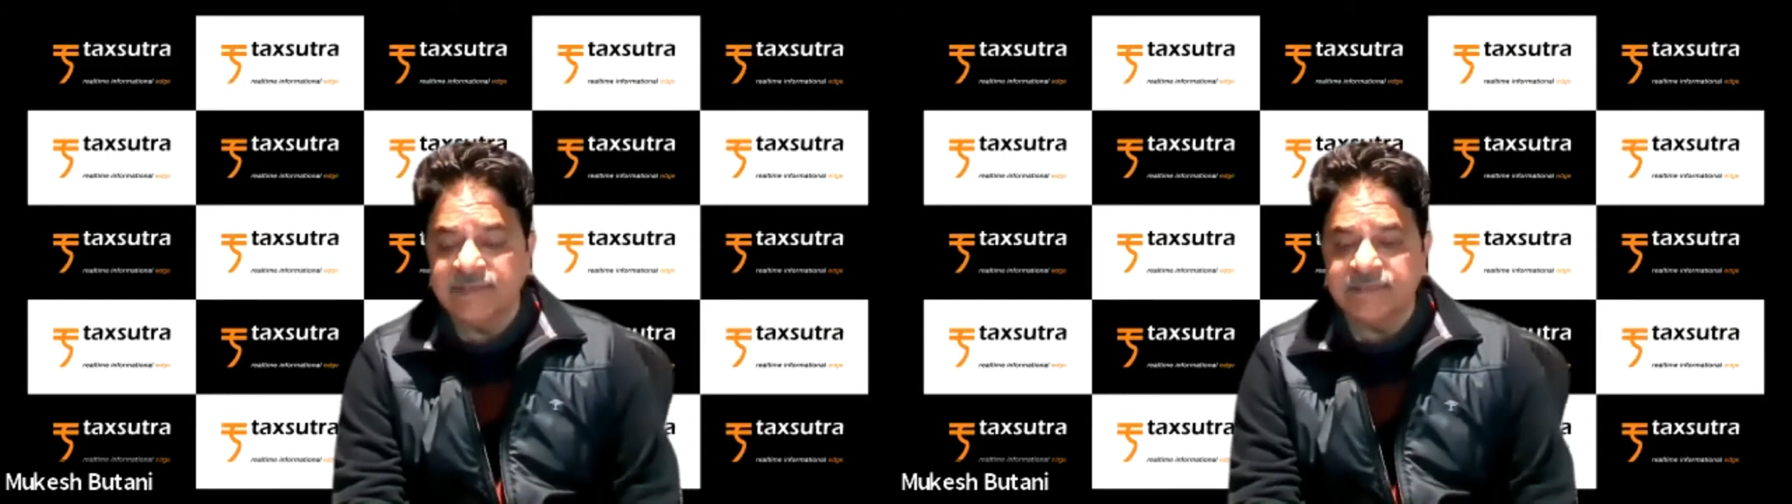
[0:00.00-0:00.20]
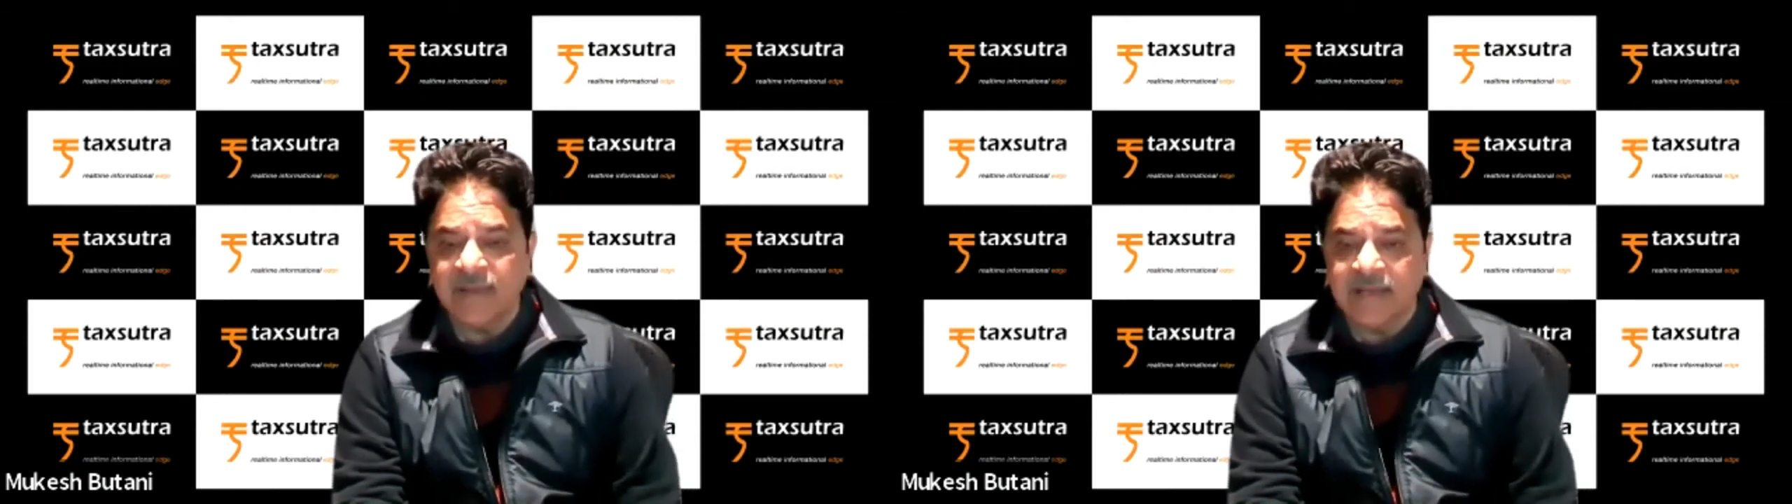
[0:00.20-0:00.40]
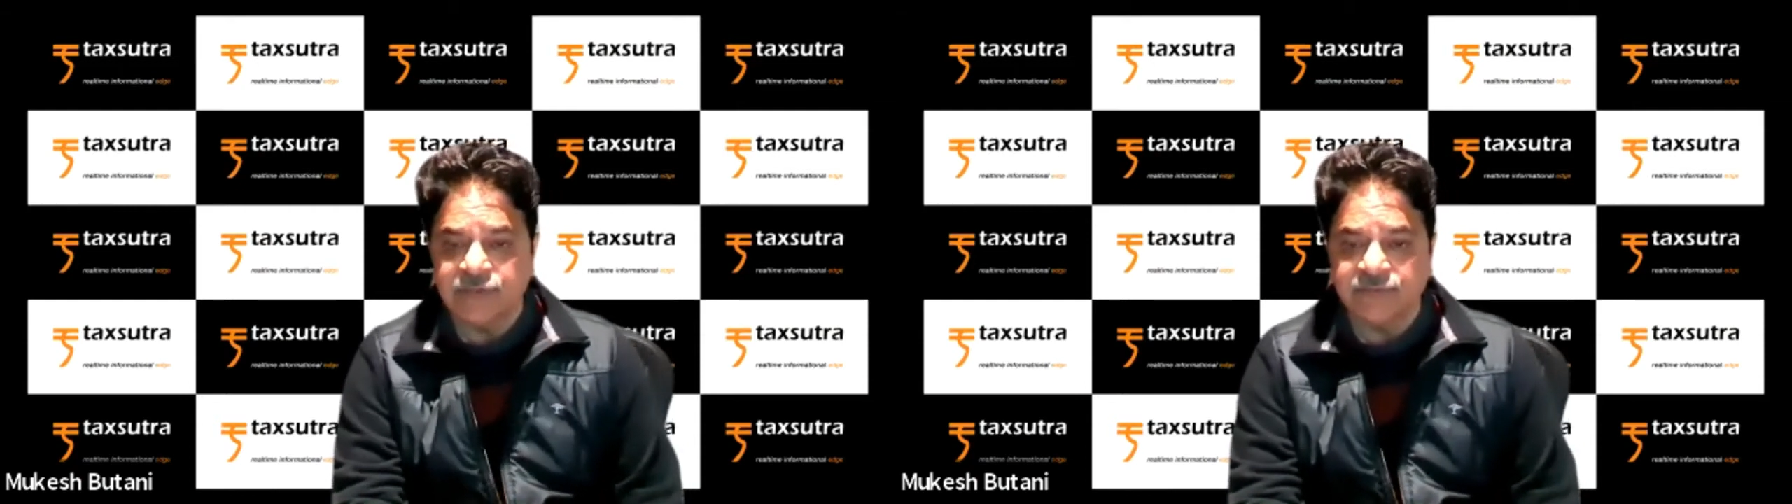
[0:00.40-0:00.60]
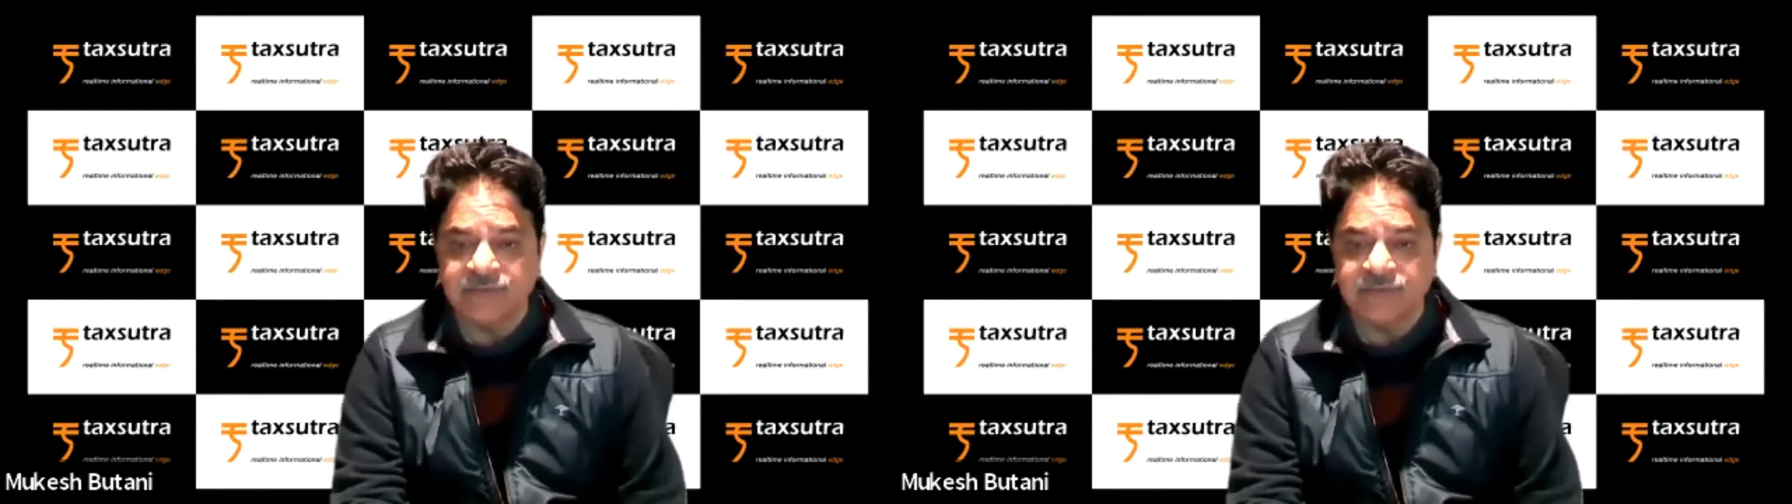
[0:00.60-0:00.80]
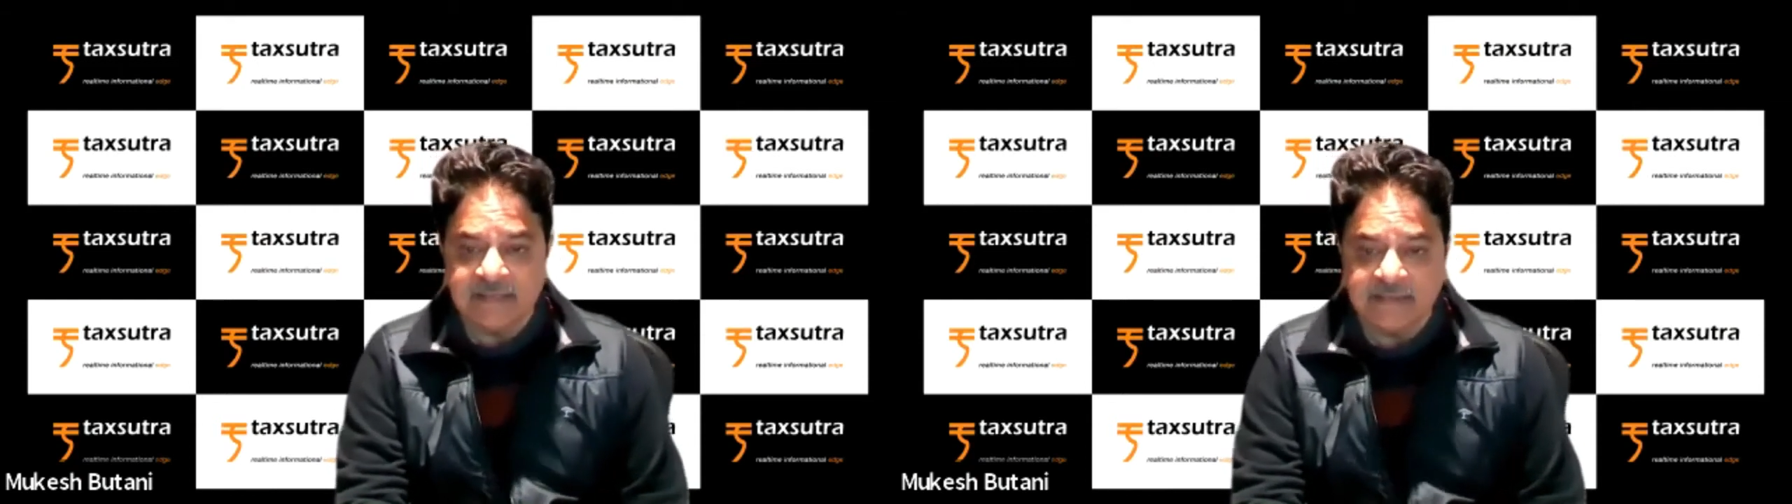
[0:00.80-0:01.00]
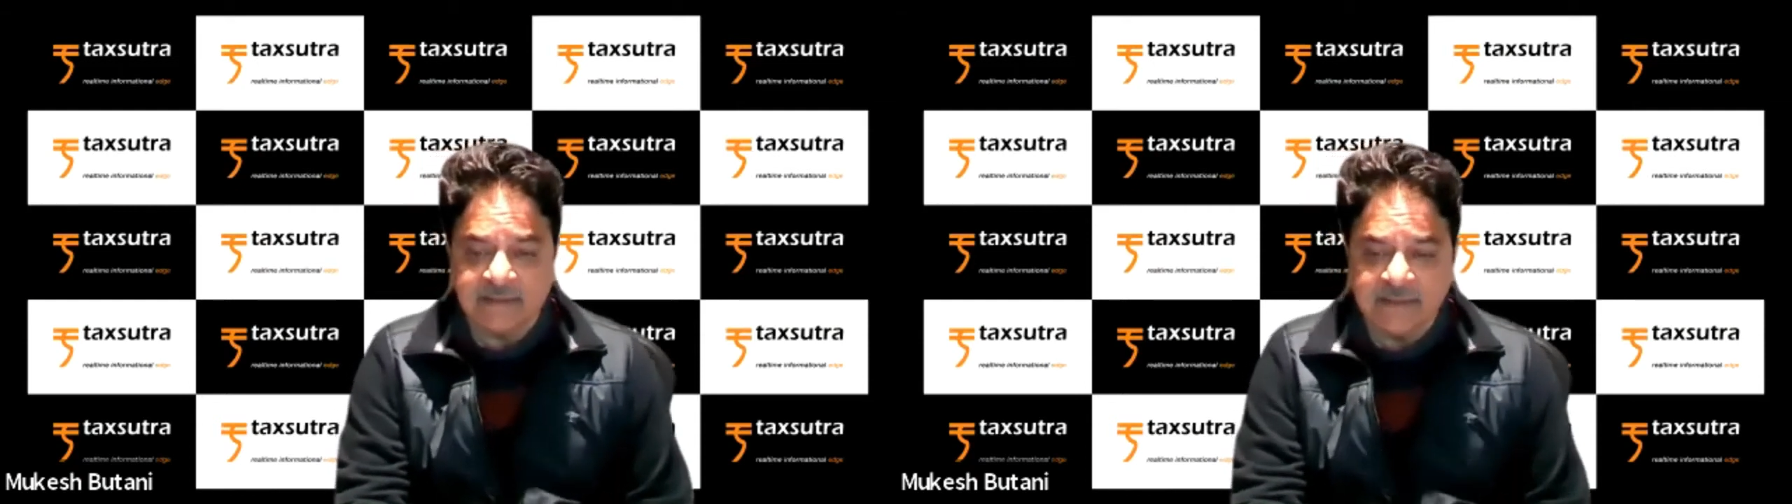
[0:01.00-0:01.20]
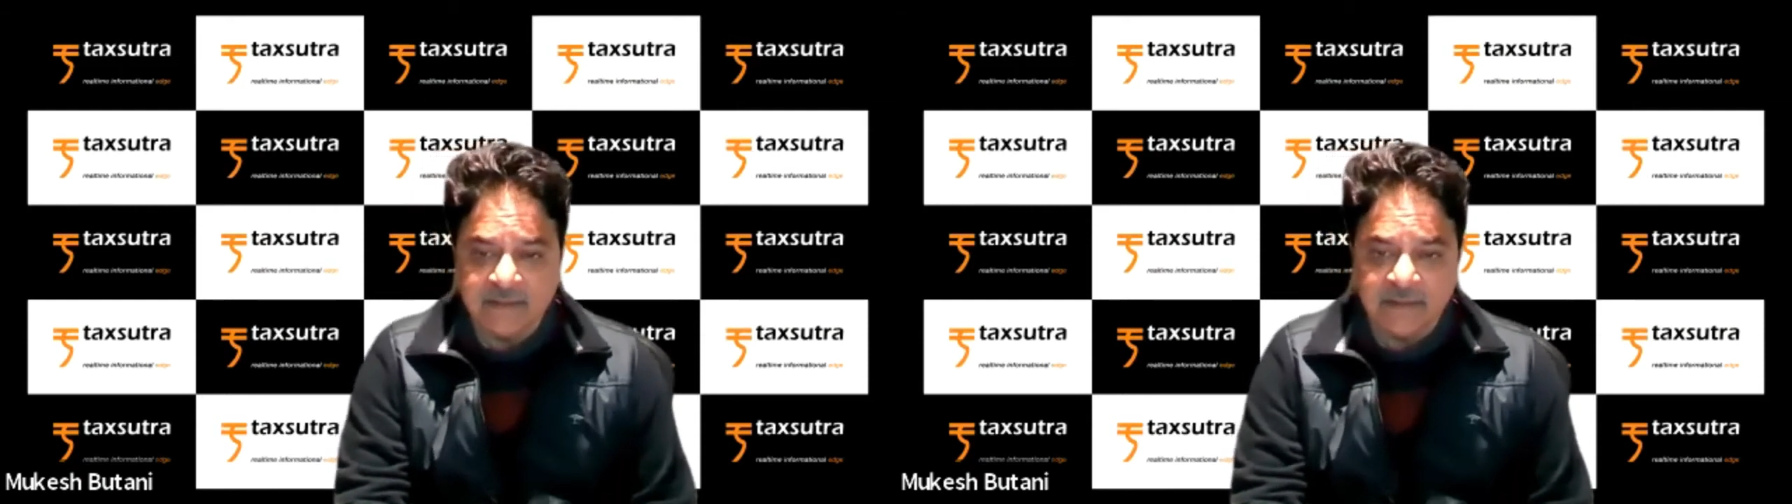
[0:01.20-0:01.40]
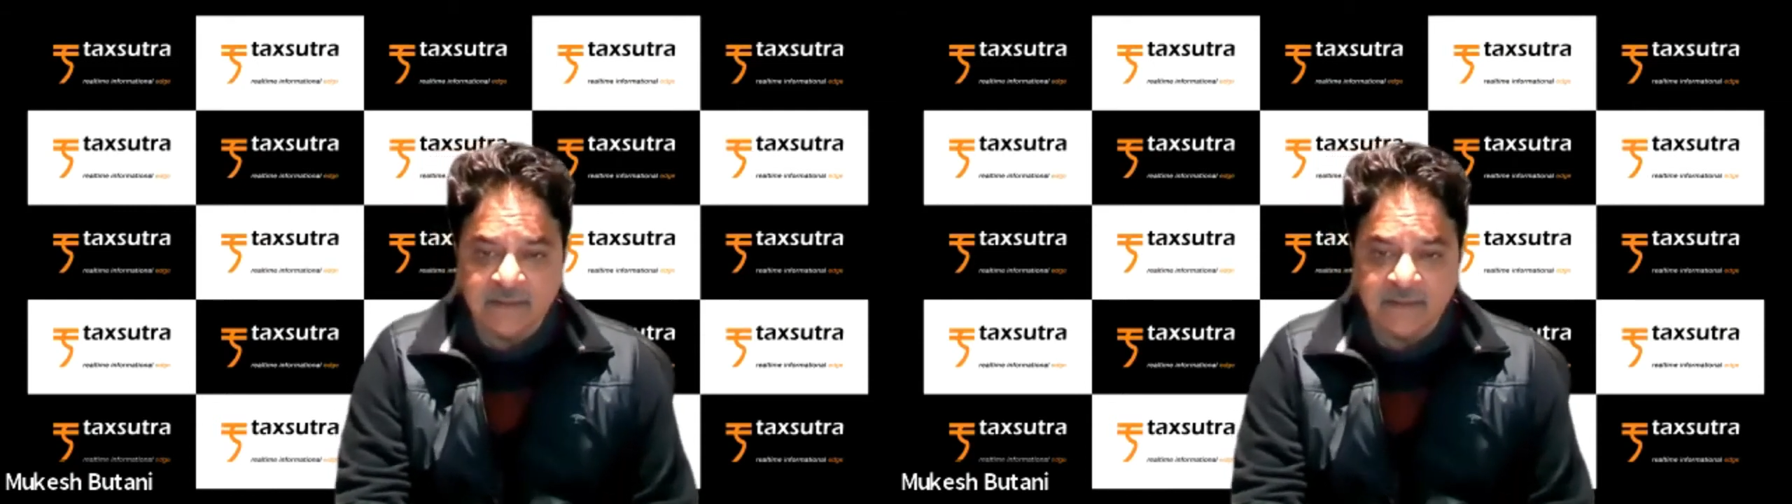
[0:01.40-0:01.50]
mismatch of credit